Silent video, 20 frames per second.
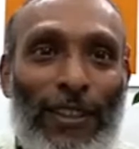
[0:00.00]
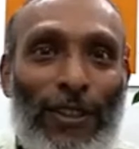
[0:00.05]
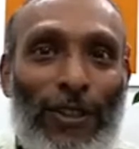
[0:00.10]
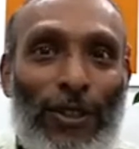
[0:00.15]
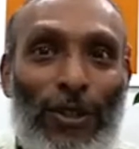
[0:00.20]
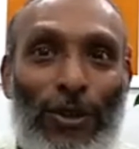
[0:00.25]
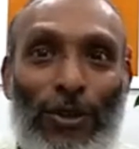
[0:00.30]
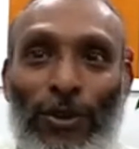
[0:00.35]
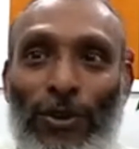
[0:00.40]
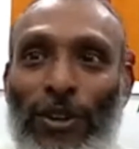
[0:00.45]

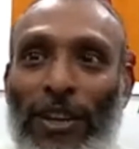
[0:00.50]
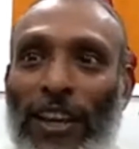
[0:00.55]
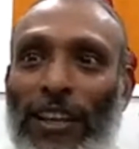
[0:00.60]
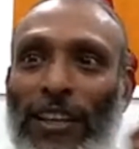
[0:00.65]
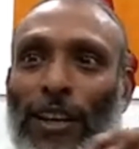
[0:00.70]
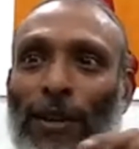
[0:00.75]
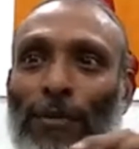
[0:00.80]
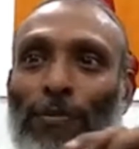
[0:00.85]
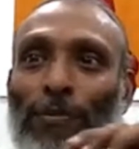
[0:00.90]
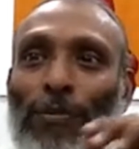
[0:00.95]
to get
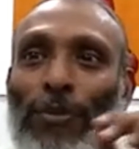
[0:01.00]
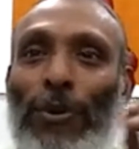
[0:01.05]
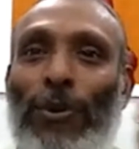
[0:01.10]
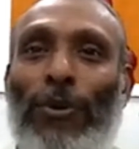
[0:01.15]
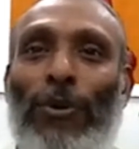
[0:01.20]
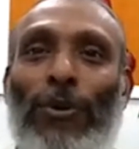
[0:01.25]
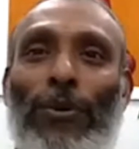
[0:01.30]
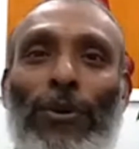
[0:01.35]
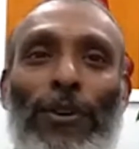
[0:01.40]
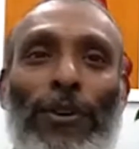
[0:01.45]
a
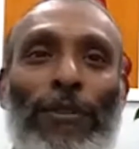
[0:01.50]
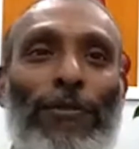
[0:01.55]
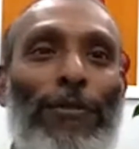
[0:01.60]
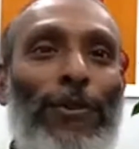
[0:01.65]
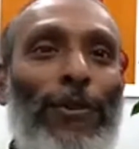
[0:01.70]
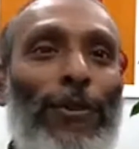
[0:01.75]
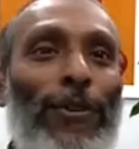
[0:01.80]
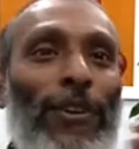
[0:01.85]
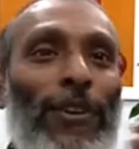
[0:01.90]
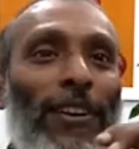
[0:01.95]

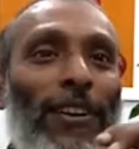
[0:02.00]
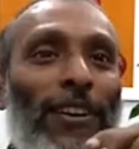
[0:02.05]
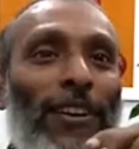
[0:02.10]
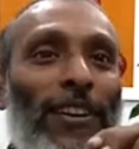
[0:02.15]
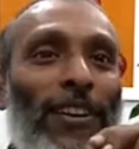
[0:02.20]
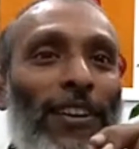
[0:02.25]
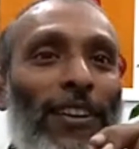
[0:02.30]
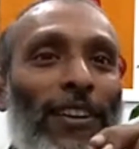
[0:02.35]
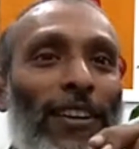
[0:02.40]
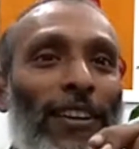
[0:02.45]
beautiful
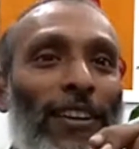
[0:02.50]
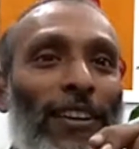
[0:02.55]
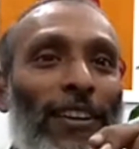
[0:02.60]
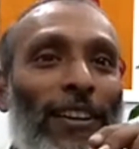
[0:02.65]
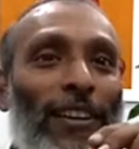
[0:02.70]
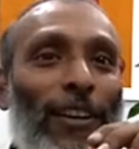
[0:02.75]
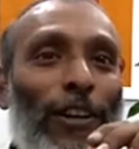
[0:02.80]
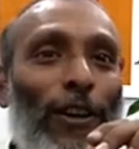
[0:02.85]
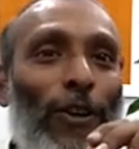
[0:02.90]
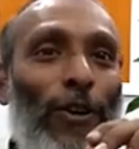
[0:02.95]

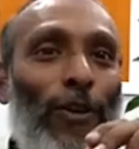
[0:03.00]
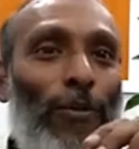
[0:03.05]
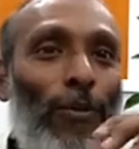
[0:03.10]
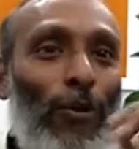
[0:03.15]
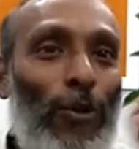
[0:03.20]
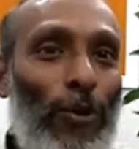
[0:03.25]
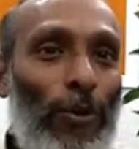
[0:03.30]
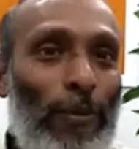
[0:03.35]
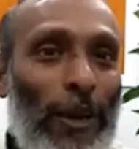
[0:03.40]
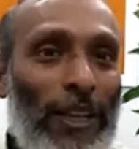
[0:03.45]

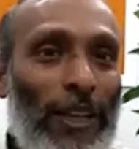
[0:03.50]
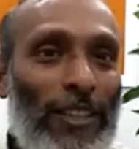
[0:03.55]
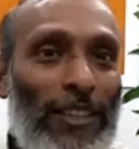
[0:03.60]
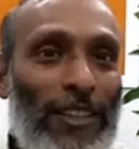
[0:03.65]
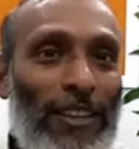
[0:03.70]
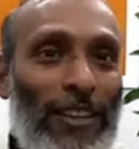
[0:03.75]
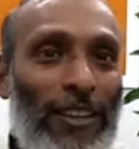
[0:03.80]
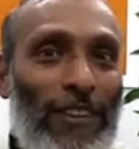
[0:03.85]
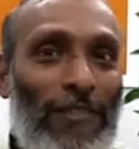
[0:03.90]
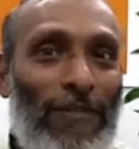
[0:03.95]
moment
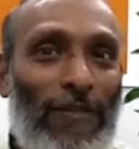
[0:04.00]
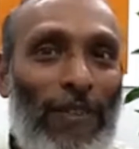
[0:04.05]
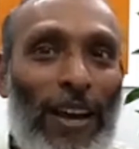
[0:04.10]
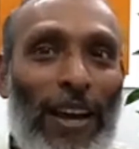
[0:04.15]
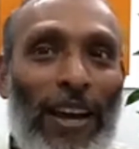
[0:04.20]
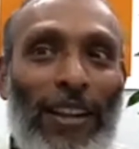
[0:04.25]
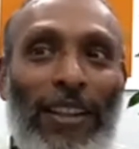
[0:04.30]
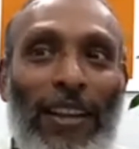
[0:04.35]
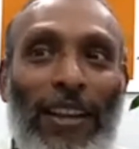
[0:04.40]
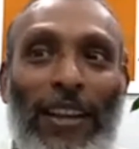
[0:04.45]

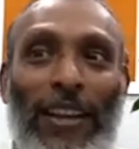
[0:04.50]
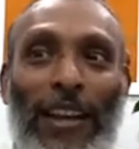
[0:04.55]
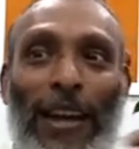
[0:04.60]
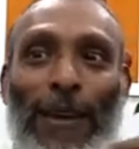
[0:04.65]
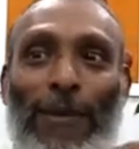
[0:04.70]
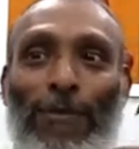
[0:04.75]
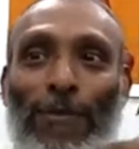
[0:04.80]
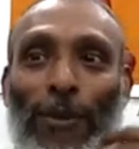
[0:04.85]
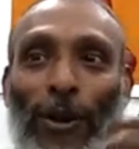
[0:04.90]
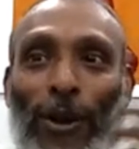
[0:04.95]
where they
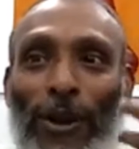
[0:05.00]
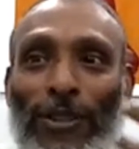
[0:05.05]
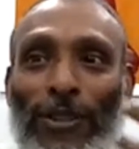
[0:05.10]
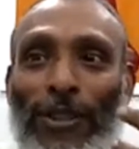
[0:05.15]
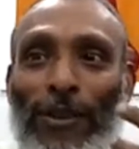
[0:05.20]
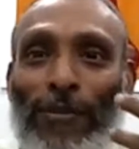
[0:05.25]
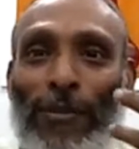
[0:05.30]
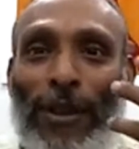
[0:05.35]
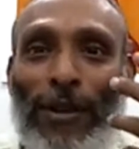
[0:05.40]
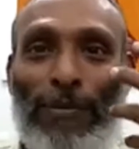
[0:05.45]
can
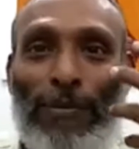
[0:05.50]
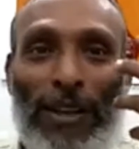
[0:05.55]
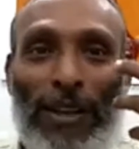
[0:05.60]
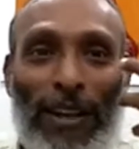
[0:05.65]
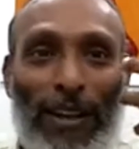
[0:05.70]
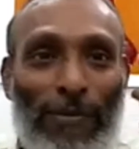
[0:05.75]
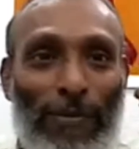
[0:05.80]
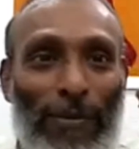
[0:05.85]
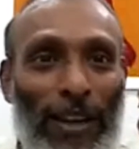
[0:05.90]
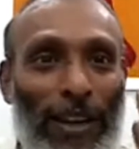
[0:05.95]
blossom and
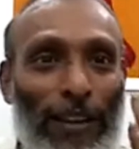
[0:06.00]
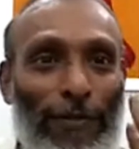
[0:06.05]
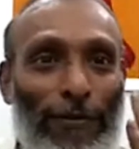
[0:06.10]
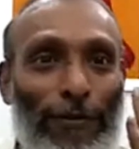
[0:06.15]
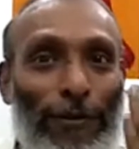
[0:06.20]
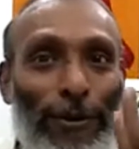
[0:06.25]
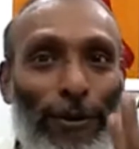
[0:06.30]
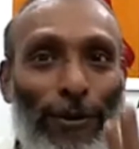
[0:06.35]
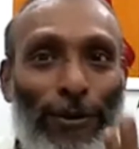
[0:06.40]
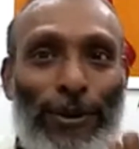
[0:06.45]
become a
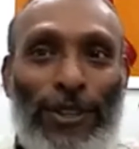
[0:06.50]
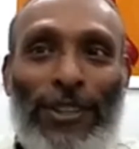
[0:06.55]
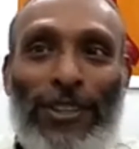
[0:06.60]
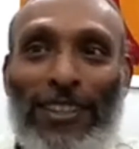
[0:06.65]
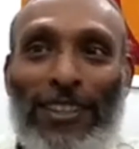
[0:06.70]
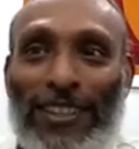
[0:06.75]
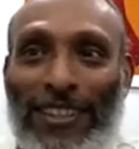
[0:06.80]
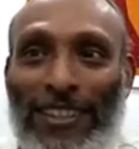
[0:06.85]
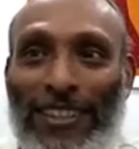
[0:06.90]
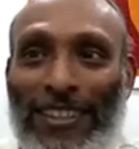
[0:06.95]
fruit.
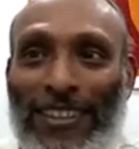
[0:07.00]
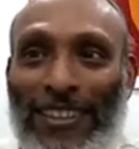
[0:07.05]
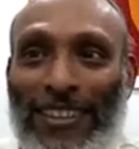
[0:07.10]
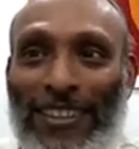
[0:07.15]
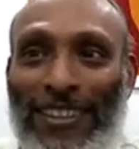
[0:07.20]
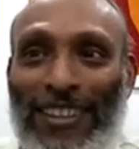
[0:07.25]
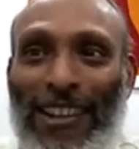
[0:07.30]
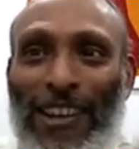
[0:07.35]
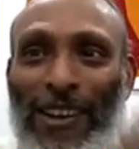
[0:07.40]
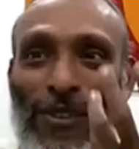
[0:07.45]

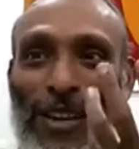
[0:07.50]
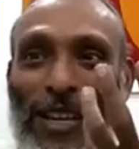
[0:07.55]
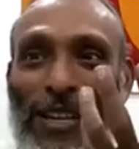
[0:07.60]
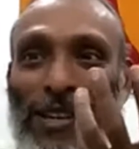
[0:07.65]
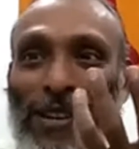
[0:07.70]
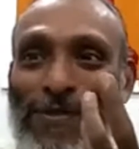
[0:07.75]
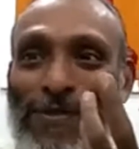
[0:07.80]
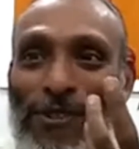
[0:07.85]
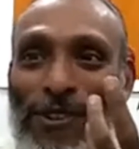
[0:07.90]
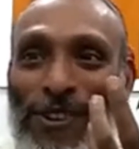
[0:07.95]
They are
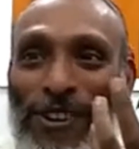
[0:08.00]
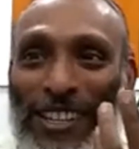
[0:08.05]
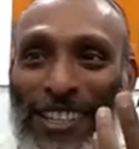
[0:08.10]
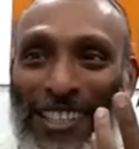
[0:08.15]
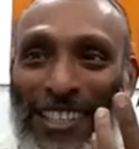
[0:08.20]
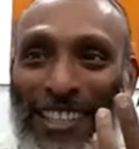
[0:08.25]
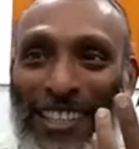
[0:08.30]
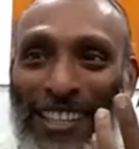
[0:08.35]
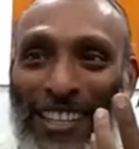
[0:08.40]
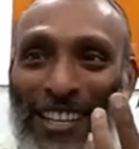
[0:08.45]
waiting for
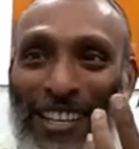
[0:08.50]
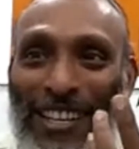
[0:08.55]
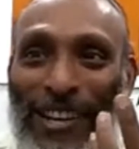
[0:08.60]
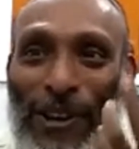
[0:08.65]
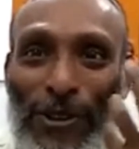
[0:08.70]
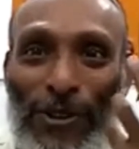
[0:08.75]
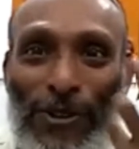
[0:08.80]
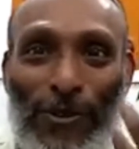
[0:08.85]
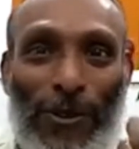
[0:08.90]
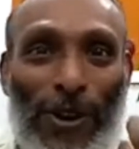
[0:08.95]
it.
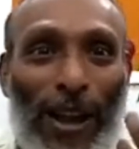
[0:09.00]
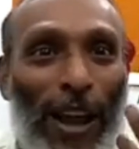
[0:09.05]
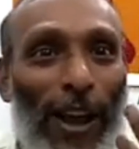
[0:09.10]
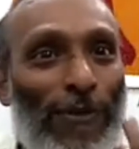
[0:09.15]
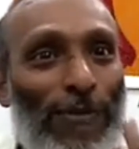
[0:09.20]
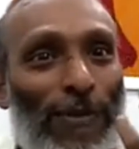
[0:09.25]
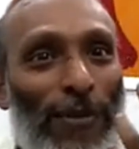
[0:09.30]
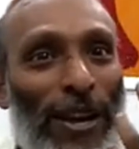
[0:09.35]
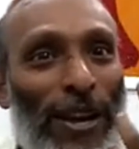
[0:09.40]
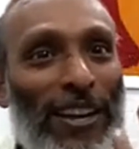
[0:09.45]
You have
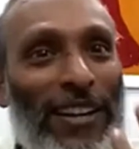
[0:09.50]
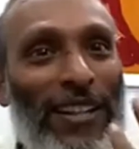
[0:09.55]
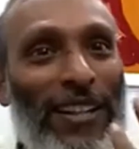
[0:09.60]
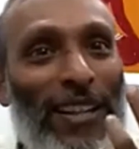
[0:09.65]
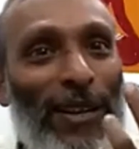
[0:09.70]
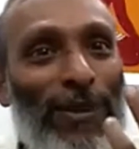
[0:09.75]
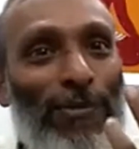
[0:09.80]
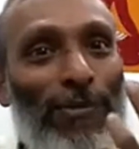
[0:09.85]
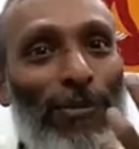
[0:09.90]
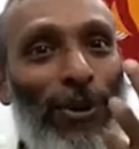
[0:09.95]
made
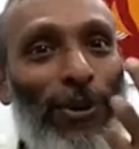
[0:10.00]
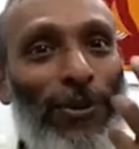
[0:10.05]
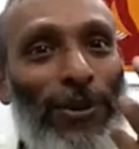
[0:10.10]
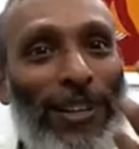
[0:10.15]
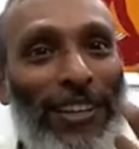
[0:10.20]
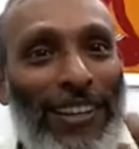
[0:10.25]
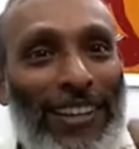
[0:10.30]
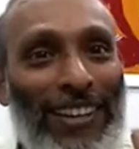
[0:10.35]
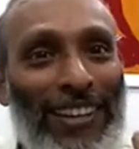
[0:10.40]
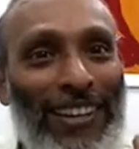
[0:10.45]
that
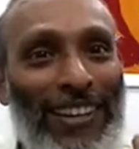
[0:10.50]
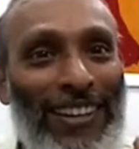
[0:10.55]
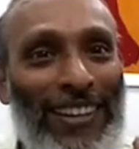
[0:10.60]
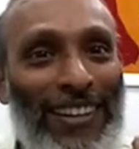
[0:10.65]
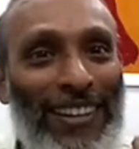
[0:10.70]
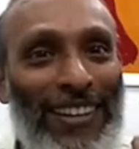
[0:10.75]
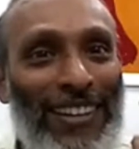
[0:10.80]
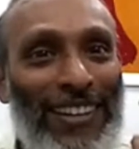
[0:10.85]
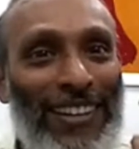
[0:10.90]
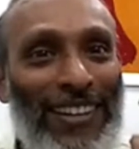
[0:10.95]
beauty.
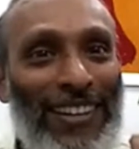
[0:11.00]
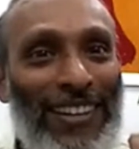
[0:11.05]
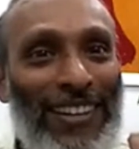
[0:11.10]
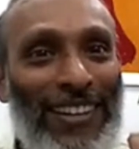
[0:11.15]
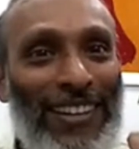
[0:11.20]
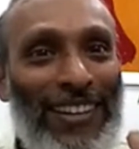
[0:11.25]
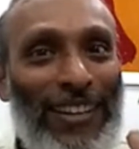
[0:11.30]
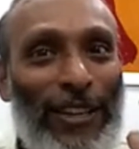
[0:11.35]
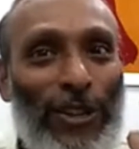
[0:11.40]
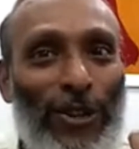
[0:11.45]

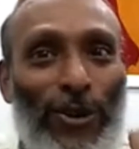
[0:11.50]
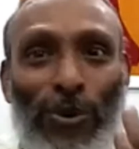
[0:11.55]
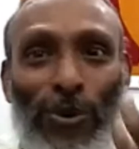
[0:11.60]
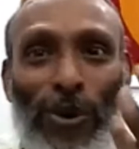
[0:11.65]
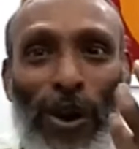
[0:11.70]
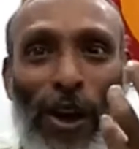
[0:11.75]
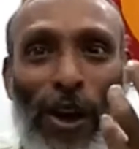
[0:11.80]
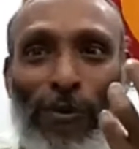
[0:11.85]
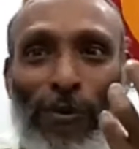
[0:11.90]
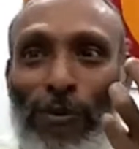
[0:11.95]
You
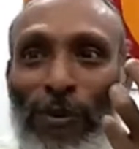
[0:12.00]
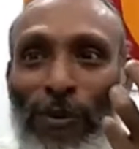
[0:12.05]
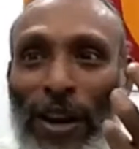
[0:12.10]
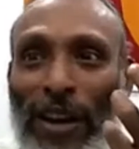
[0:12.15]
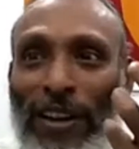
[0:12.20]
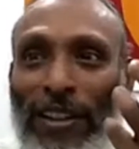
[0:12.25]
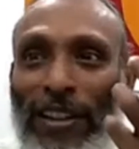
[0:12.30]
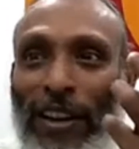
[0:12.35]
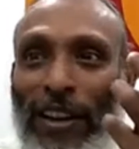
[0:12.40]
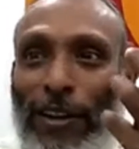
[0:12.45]
have
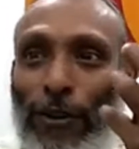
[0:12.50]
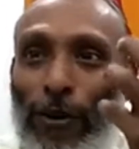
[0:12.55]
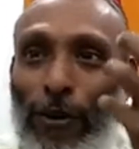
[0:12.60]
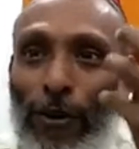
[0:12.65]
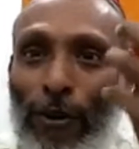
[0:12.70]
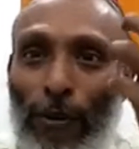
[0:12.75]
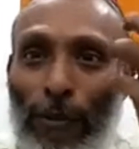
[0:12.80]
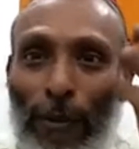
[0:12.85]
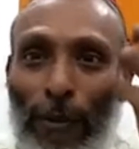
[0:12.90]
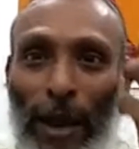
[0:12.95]
made that
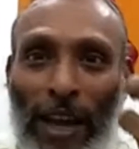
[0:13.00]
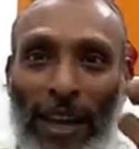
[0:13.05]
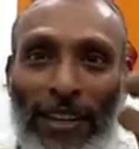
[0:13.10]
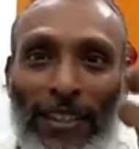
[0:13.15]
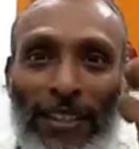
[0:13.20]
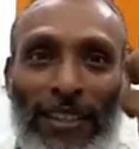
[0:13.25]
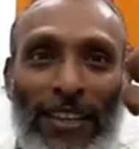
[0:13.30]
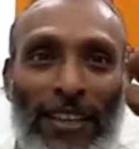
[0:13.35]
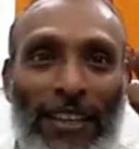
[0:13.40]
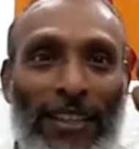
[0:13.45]

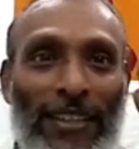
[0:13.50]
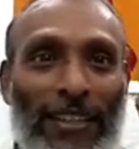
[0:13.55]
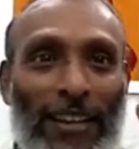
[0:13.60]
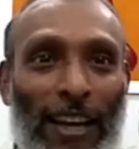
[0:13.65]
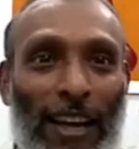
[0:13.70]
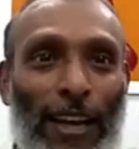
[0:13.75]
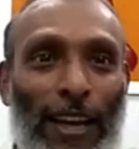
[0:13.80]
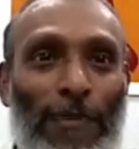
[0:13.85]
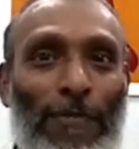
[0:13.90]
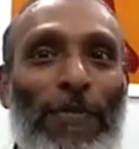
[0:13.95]
romantic
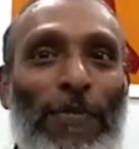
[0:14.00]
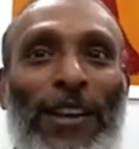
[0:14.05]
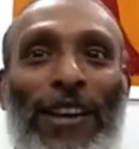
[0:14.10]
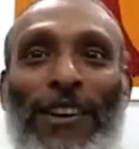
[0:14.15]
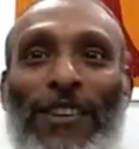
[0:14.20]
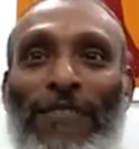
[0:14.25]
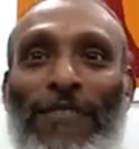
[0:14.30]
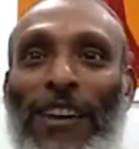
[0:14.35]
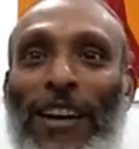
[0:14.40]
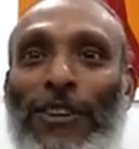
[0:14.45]
time
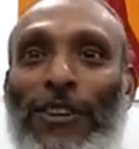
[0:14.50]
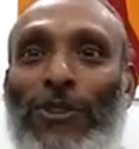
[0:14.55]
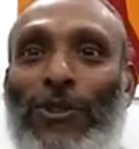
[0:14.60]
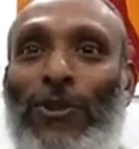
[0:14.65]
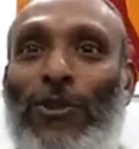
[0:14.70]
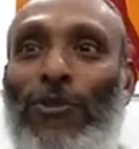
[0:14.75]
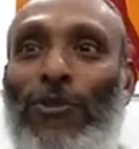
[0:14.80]
where two